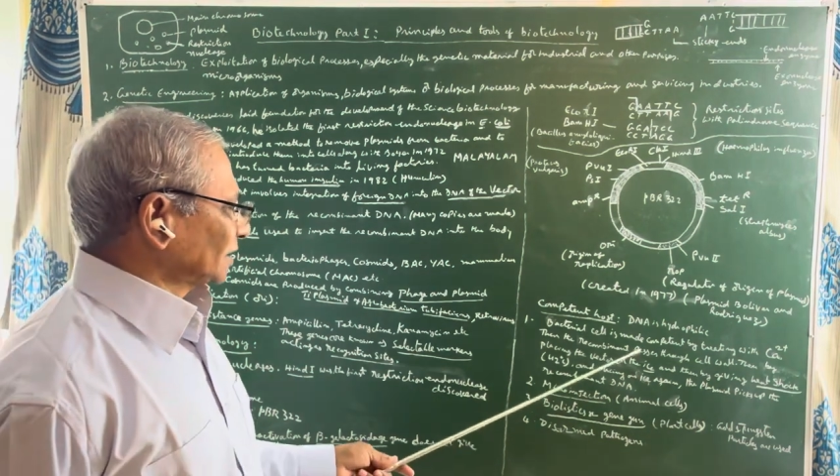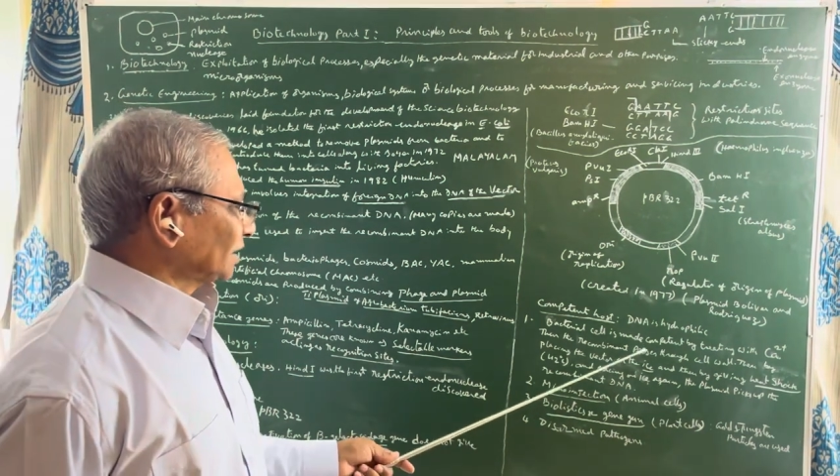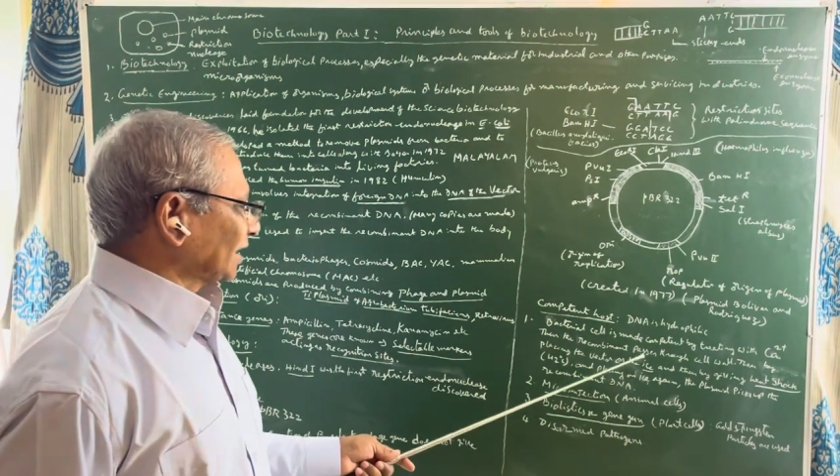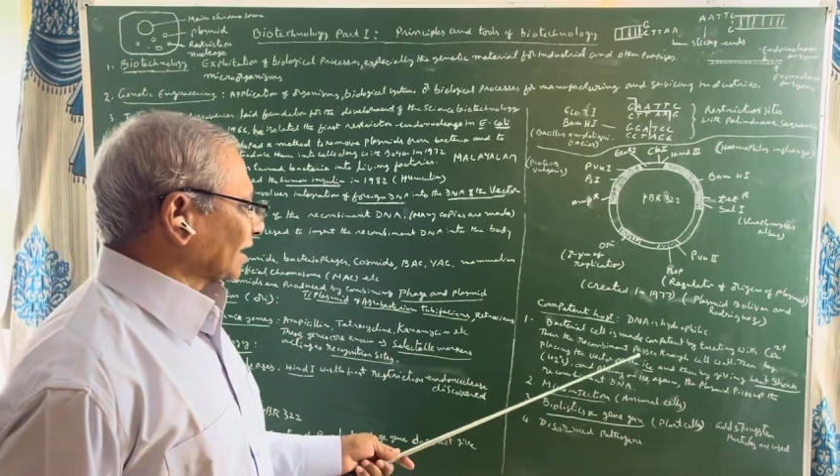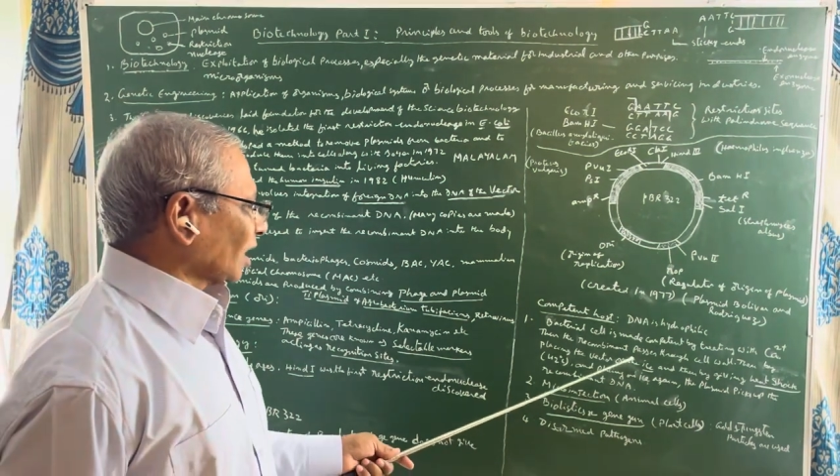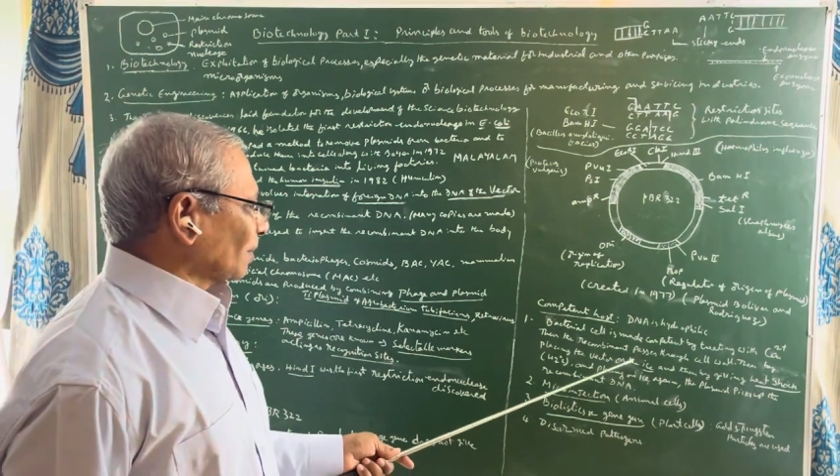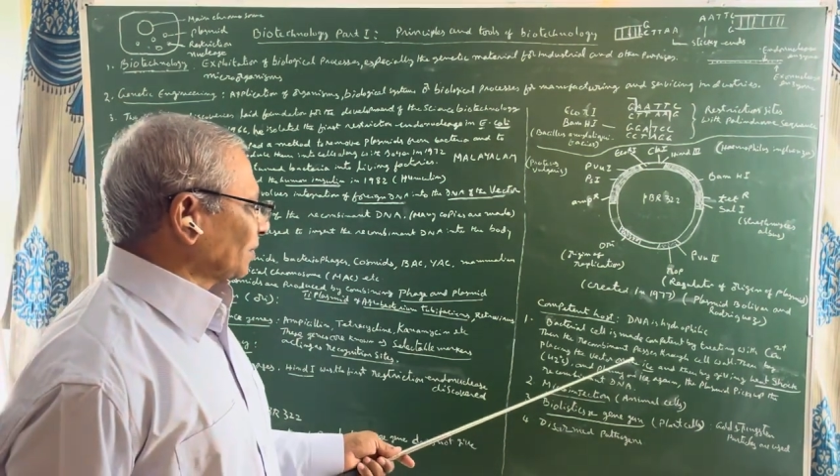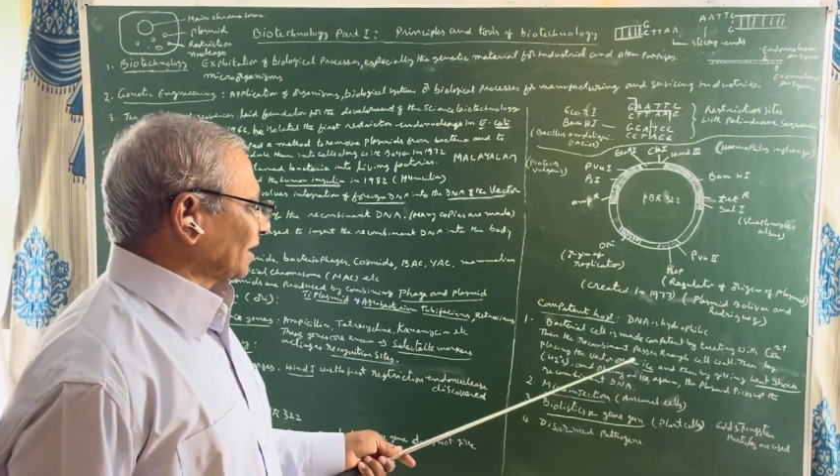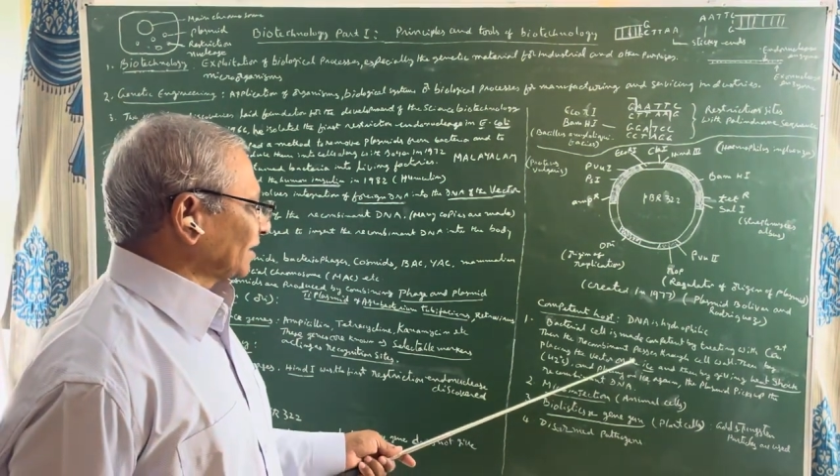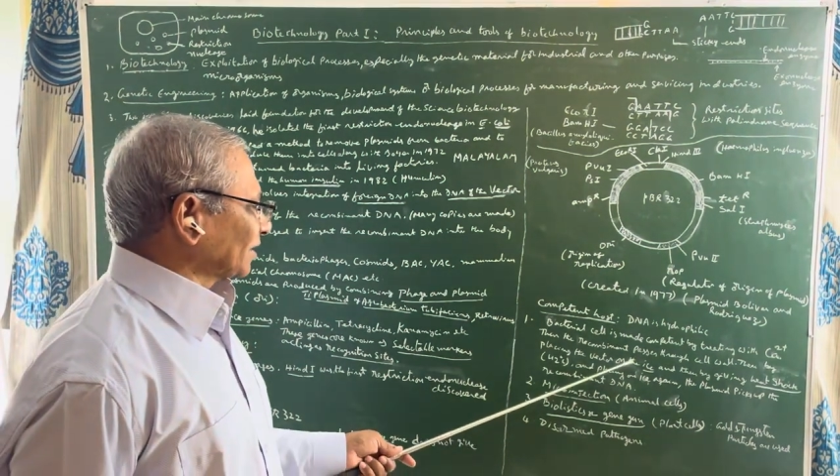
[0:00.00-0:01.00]

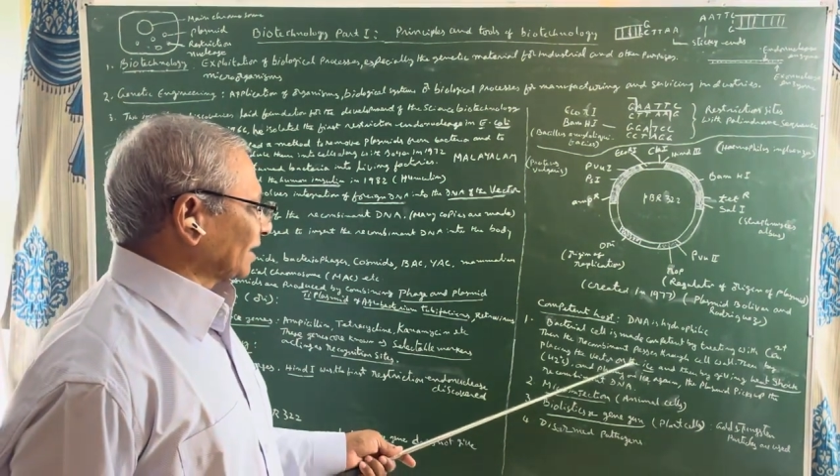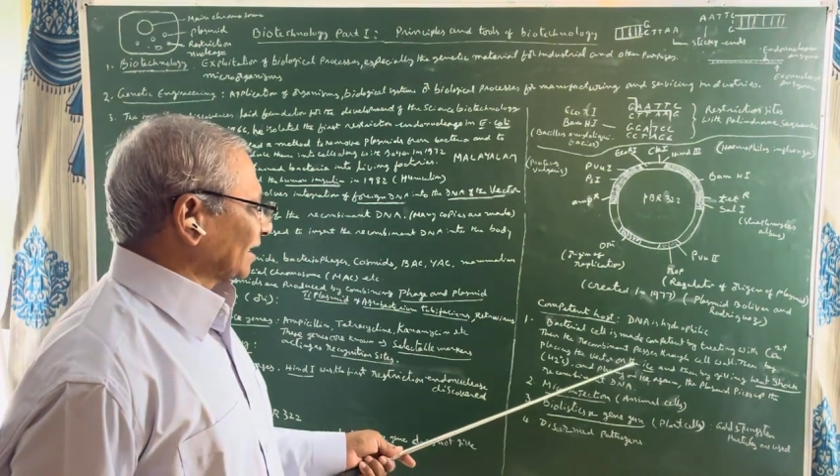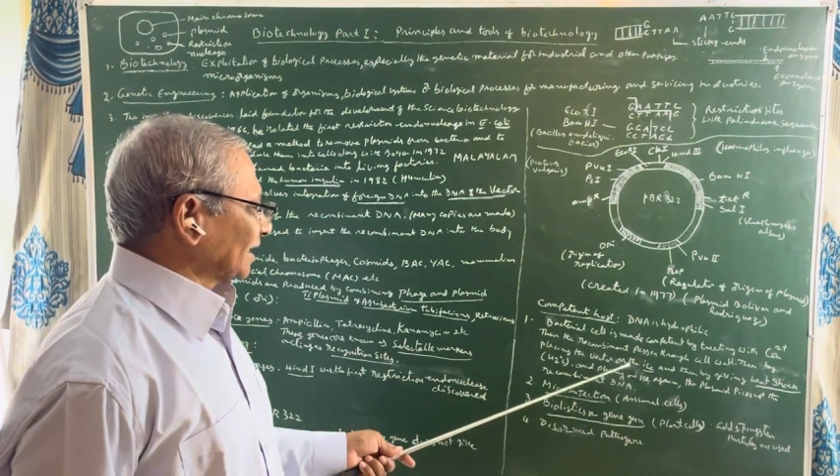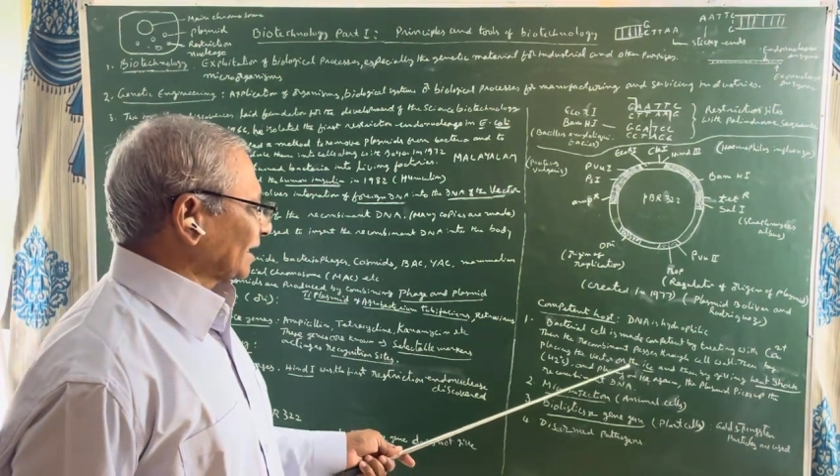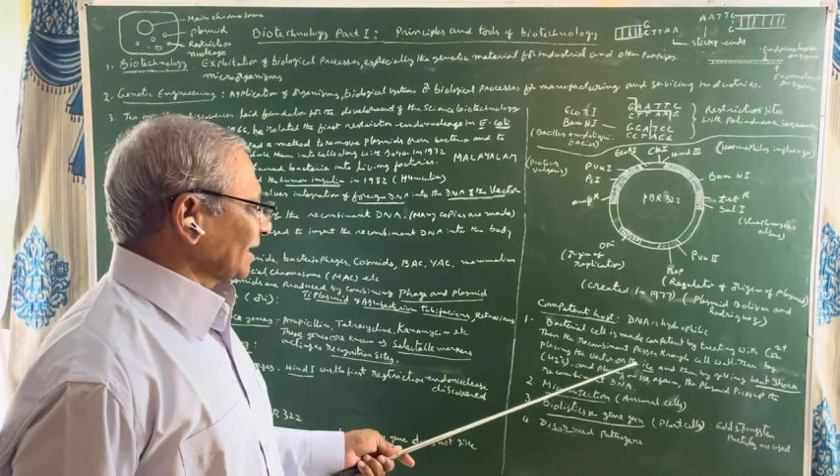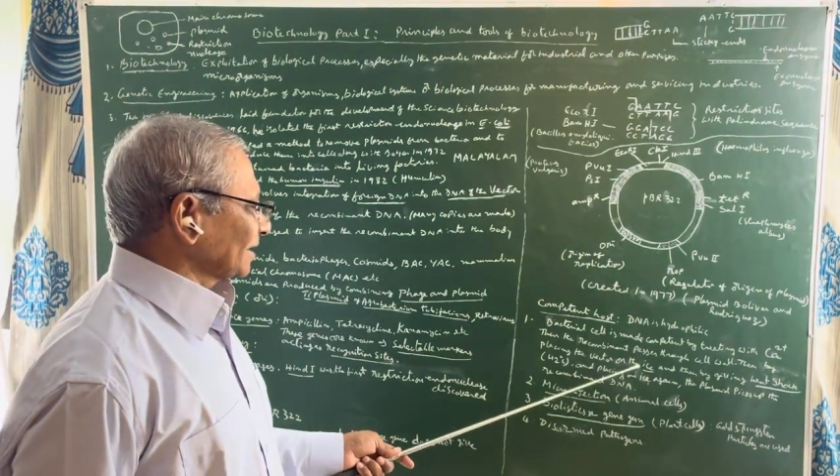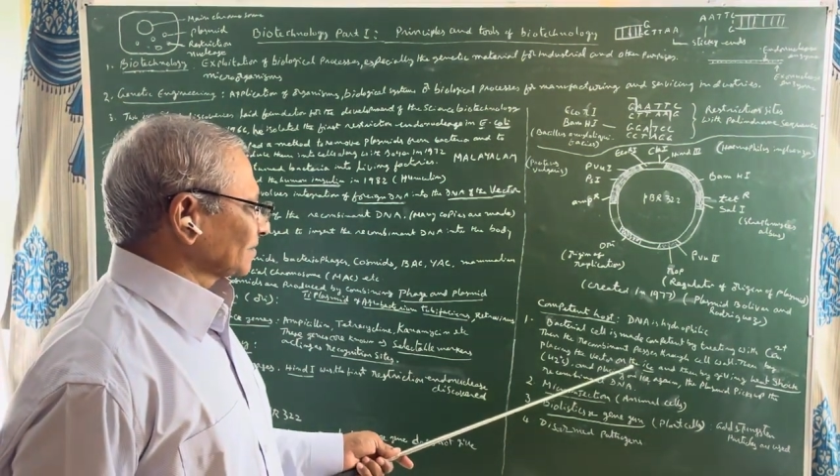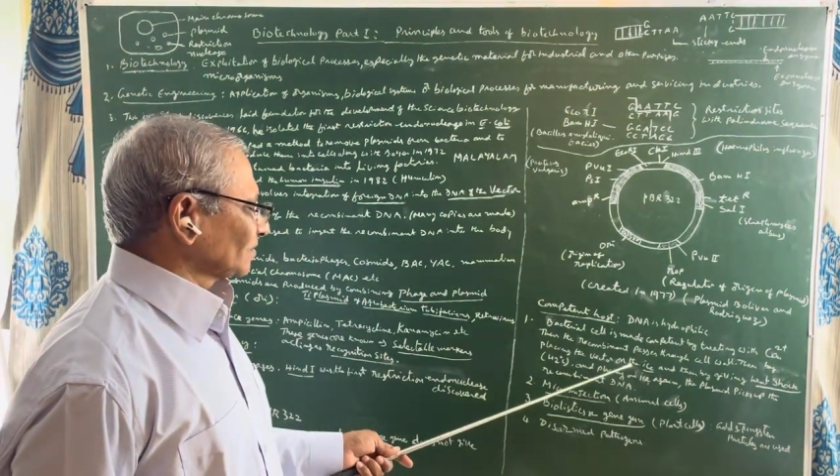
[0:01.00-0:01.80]
recombinant DNA